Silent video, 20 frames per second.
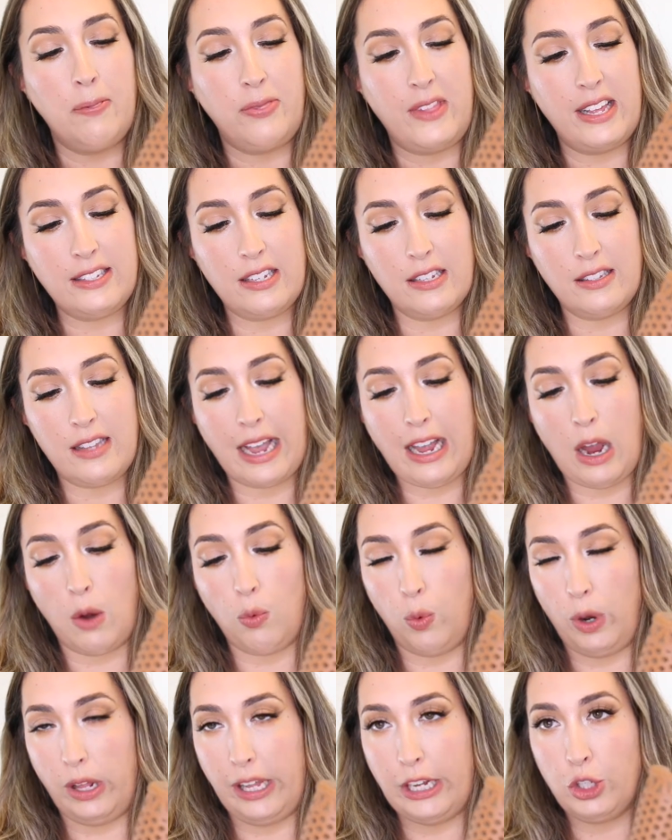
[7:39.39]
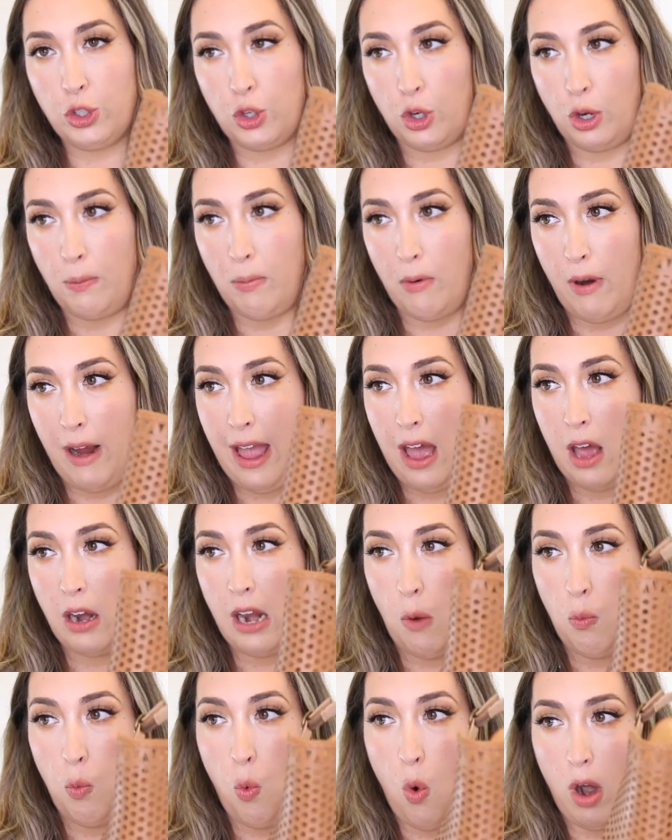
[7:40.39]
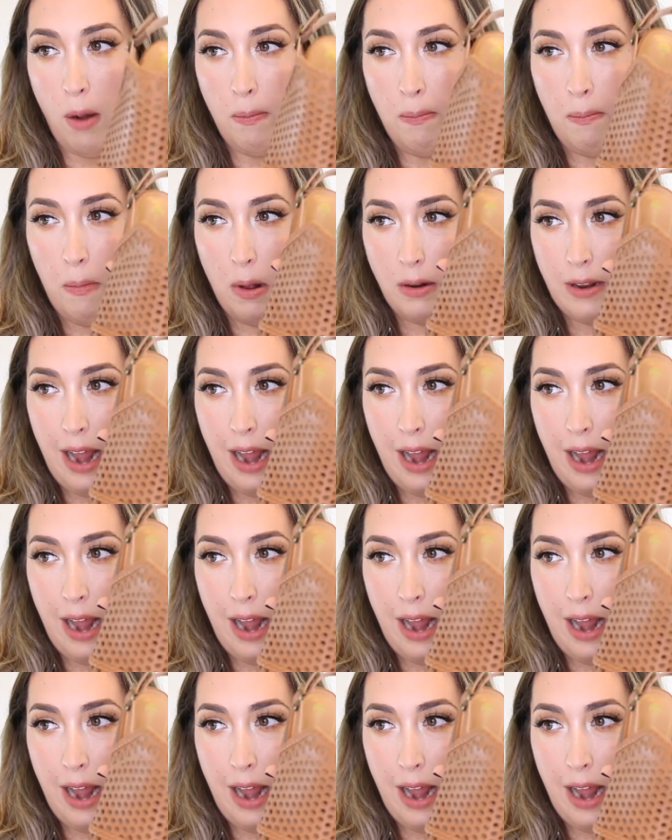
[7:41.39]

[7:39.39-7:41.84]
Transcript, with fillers: This is like a really true brown, a warm,